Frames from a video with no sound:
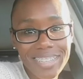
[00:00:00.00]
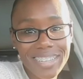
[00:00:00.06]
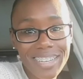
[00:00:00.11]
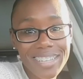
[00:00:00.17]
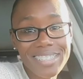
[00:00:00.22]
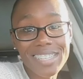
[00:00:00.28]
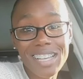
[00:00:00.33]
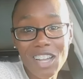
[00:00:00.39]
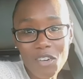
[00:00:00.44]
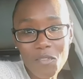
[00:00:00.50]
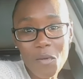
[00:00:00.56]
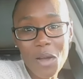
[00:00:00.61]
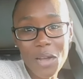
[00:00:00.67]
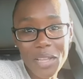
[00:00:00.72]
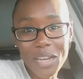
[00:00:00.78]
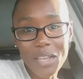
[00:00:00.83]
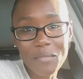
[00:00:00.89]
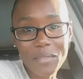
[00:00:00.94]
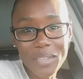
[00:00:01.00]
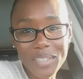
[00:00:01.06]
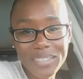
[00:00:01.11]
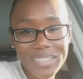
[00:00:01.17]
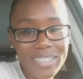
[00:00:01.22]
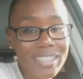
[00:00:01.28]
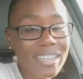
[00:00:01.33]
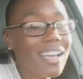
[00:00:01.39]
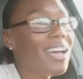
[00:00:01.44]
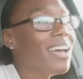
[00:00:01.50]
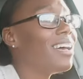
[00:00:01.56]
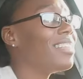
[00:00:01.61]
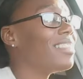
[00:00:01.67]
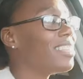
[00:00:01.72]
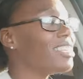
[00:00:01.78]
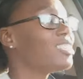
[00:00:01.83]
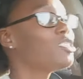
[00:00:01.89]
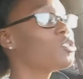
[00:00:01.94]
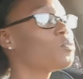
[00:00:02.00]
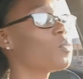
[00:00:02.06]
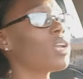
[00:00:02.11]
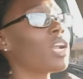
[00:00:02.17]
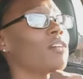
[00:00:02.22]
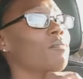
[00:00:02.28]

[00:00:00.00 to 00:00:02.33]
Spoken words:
Because I gotta walk in that building. This is what